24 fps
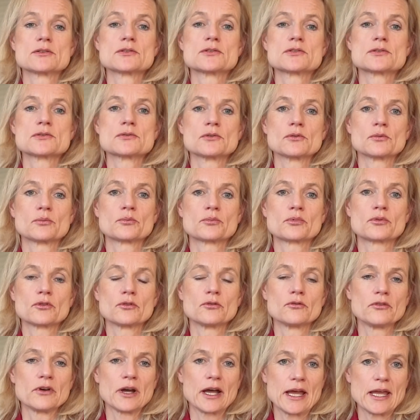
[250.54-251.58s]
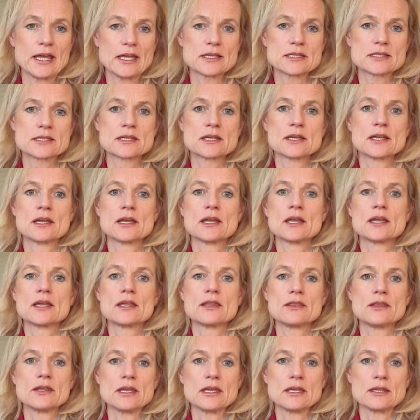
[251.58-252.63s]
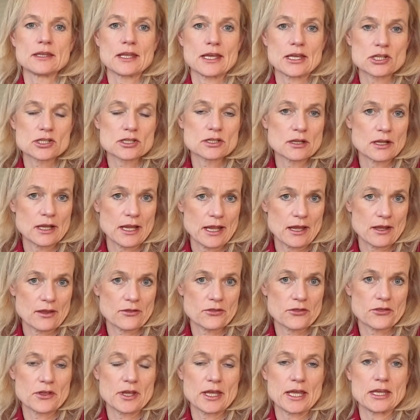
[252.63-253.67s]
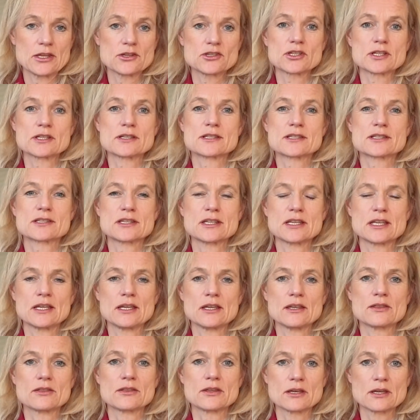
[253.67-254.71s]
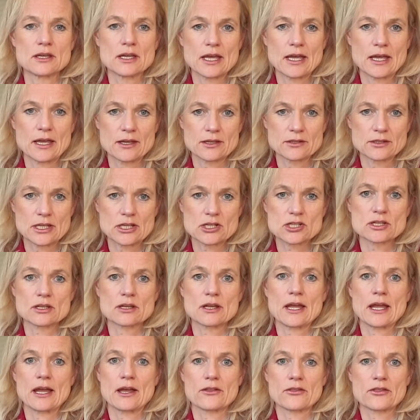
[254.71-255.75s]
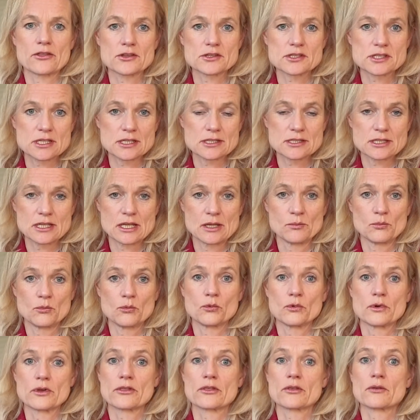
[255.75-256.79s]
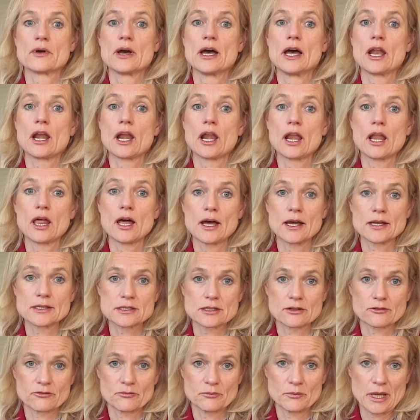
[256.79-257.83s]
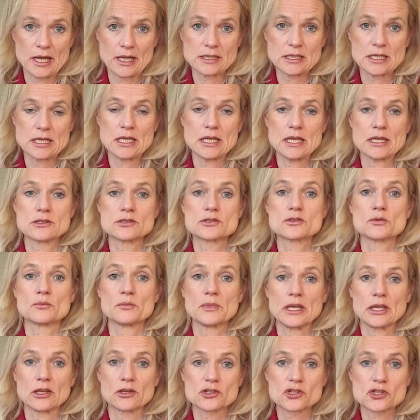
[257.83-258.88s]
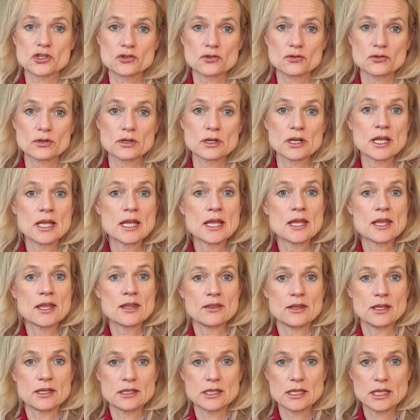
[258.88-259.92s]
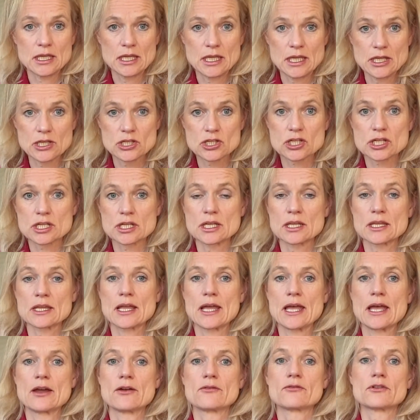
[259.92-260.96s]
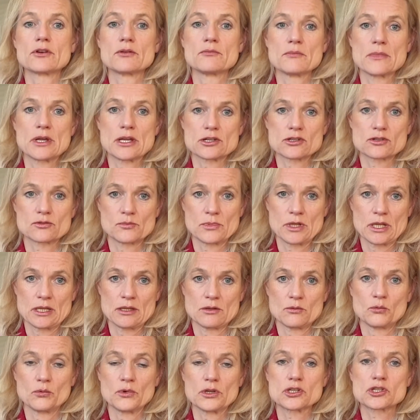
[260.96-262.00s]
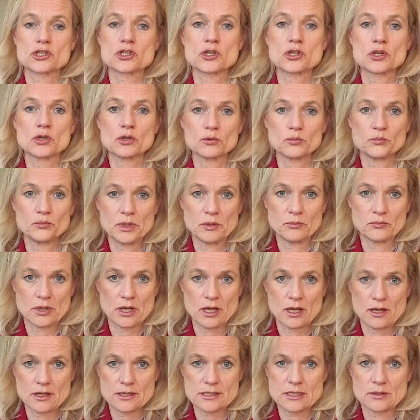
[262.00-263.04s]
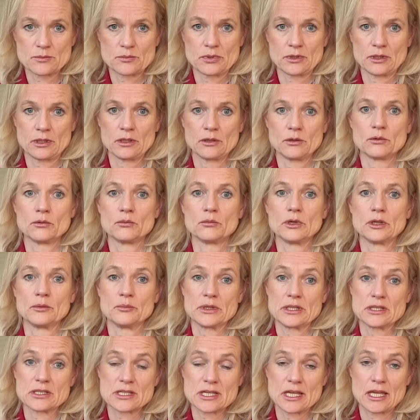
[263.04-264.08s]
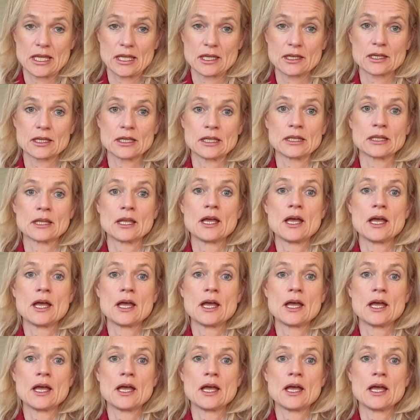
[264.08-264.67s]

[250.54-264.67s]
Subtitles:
to provide the National Health Agency, the National Health System with a lot of money, and to make sure that each and every measurement which could be possible will be taken,